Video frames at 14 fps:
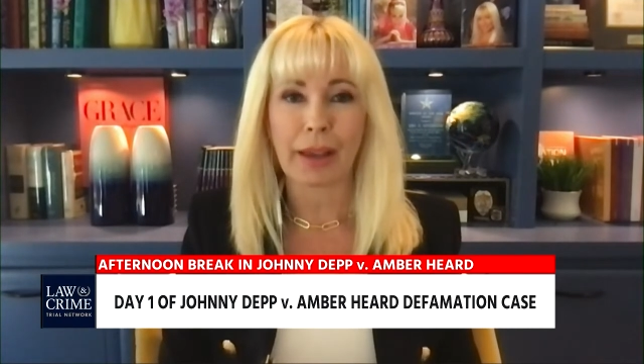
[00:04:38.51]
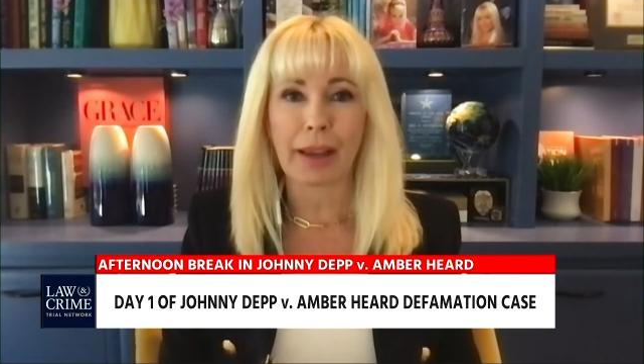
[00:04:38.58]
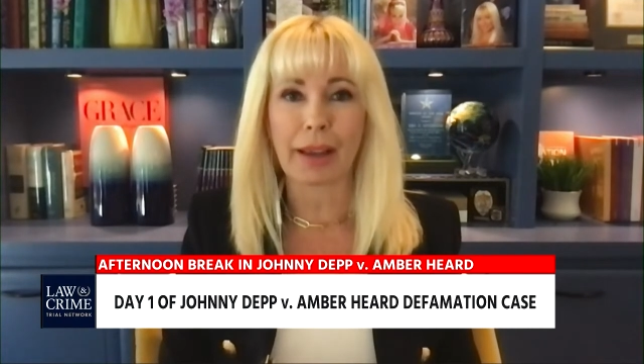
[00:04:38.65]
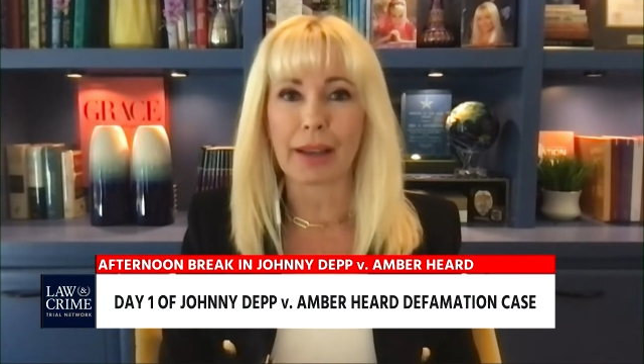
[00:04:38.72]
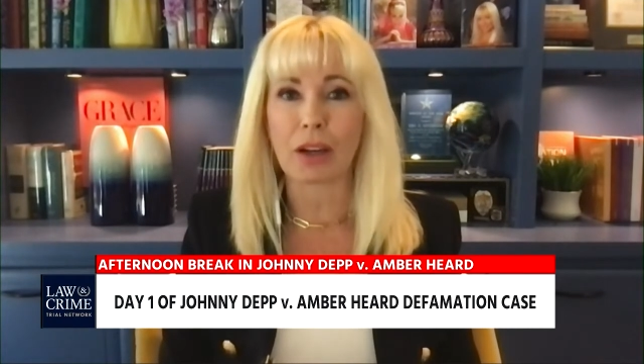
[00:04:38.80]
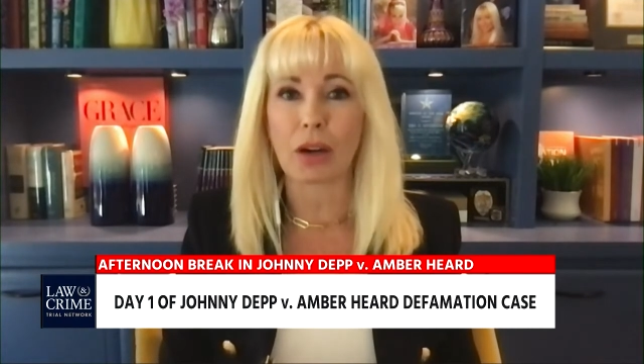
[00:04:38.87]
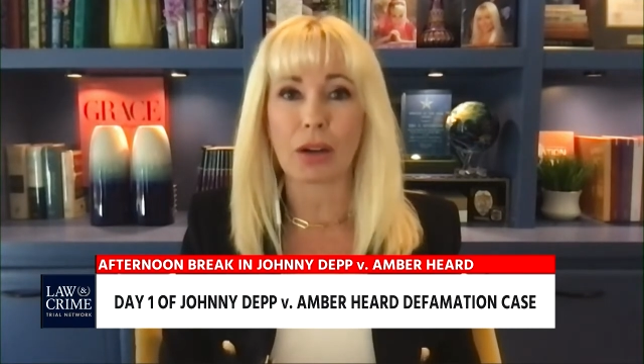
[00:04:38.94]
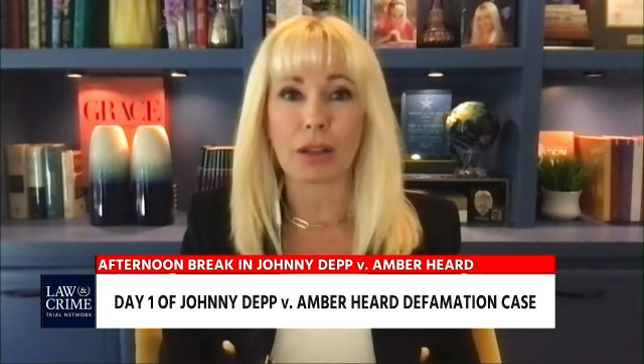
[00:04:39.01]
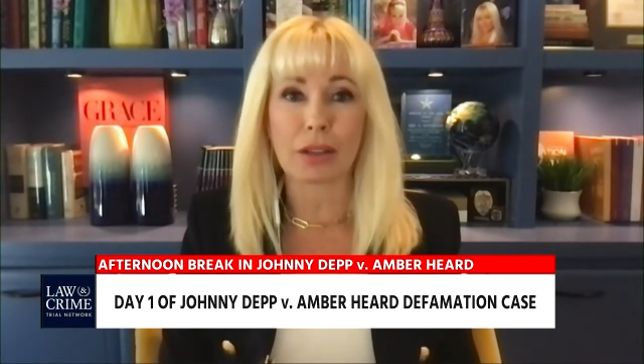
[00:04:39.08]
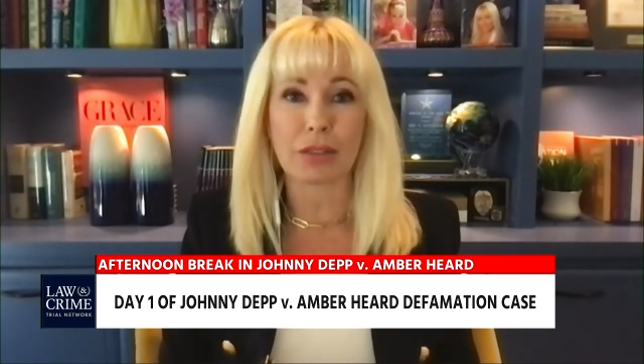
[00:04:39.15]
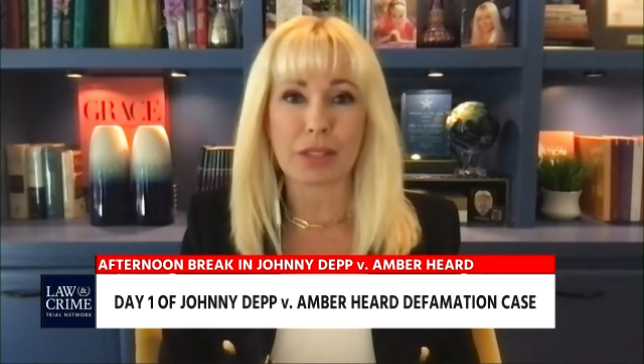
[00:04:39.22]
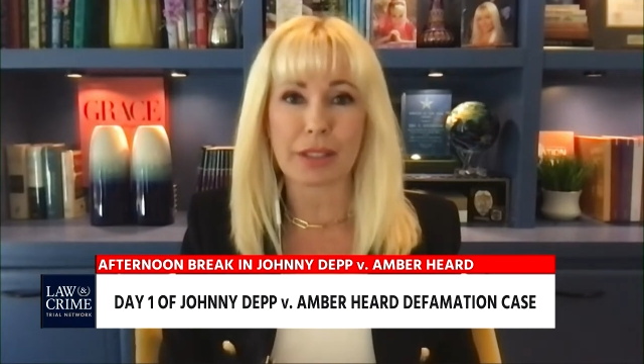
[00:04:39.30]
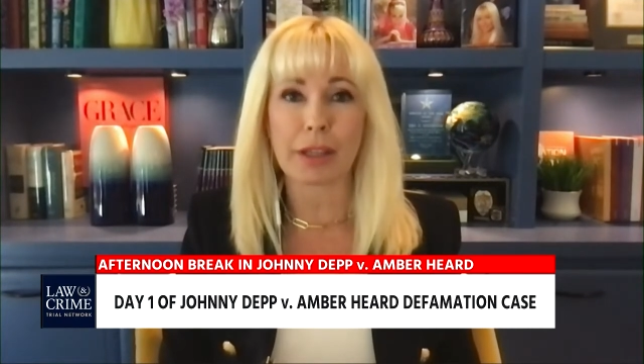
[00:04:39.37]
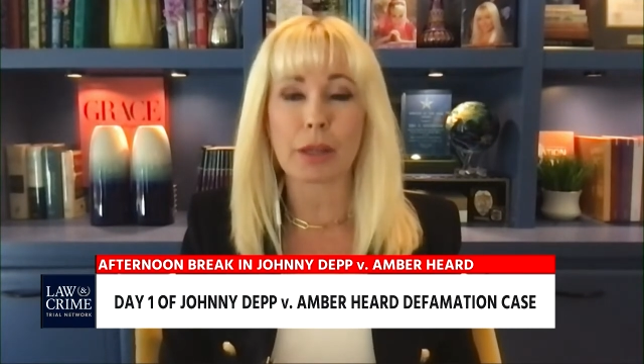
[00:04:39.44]
and all of
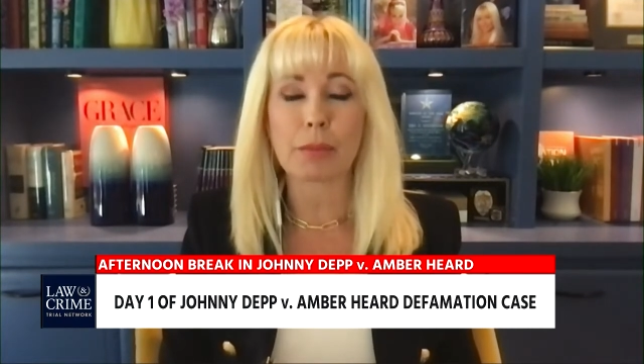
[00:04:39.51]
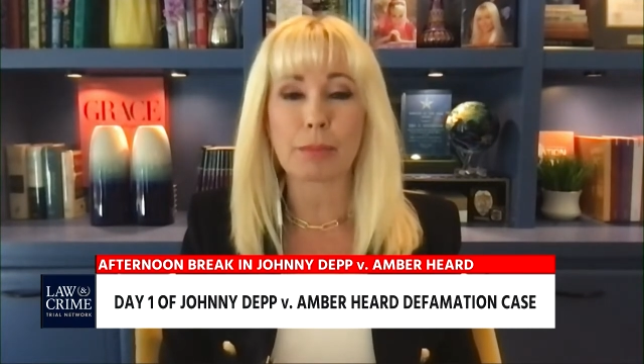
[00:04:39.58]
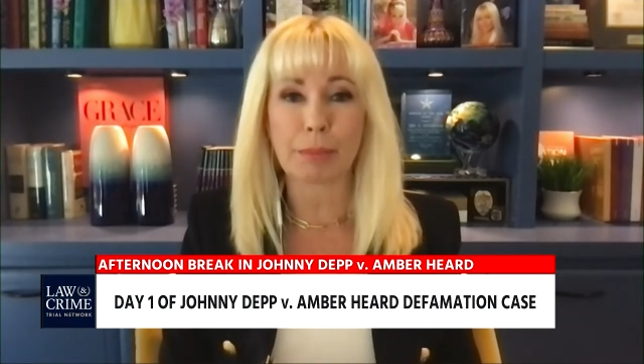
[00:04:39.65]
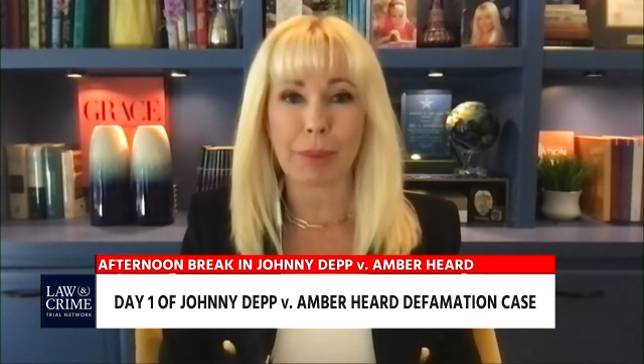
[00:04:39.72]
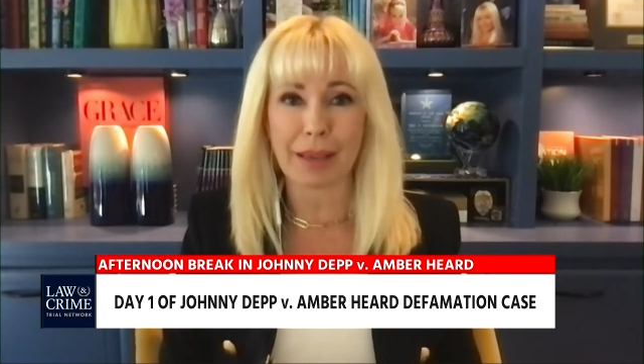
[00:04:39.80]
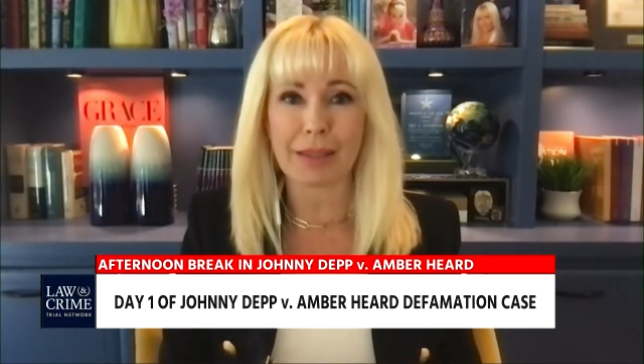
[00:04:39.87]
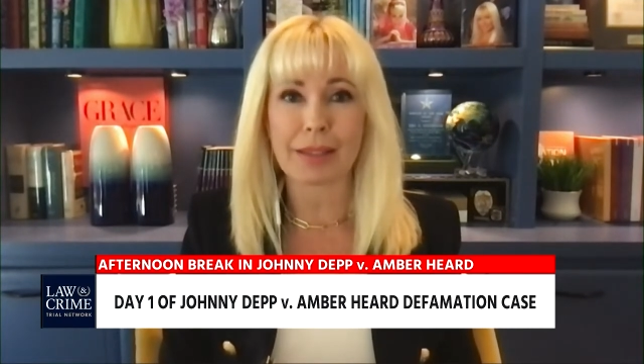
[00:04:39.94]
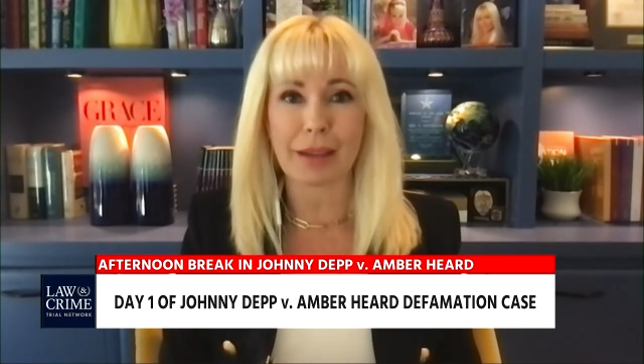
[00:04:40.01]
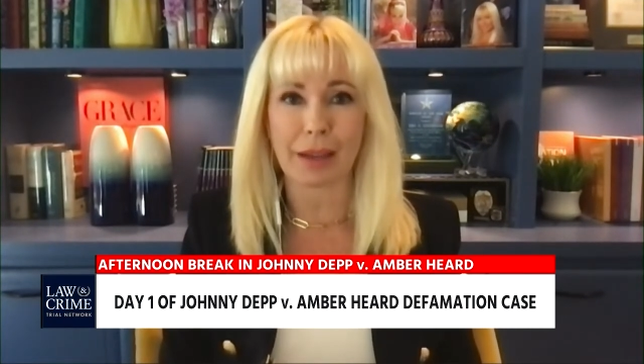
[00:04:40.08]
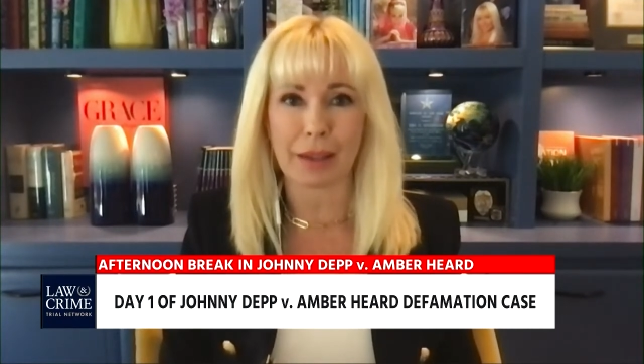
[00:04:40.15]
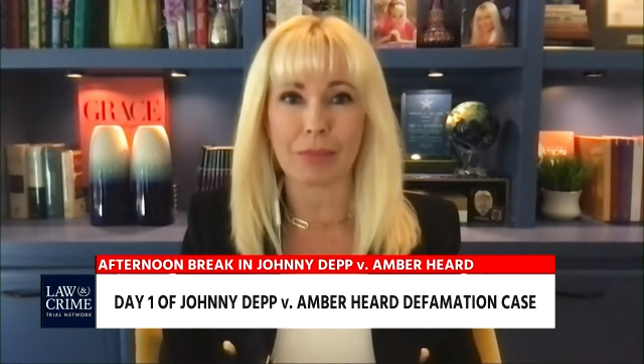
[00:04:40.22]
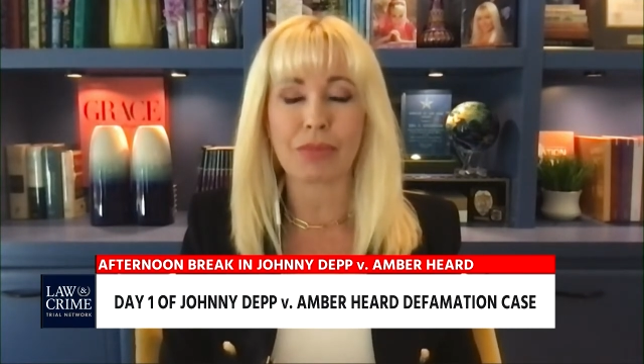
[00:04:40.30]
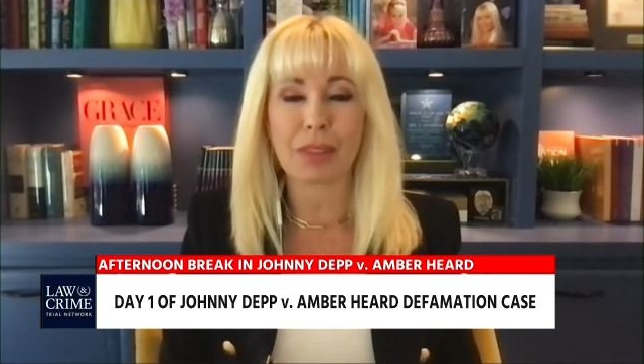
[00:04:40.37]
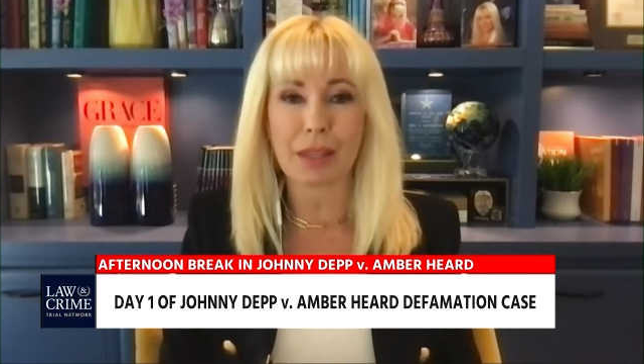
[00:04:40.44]
a sudden based
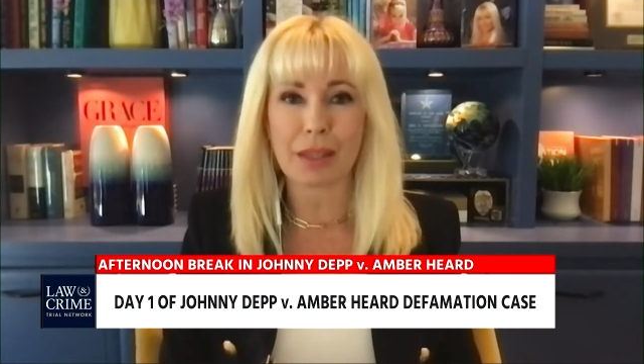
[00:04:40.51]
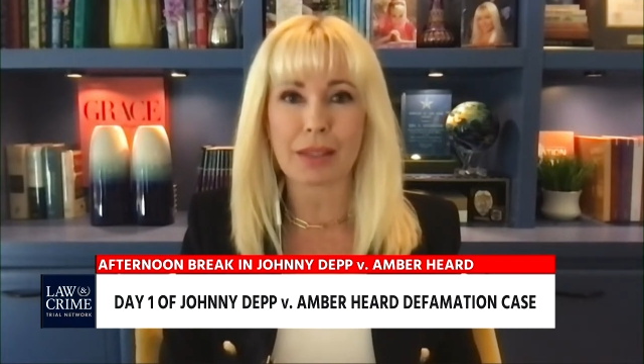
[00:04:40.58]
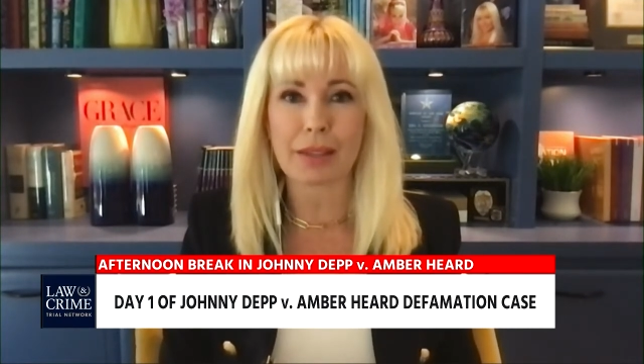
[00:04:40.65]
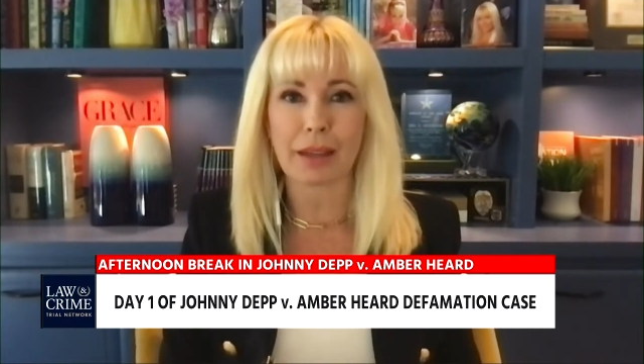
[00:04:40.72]
on these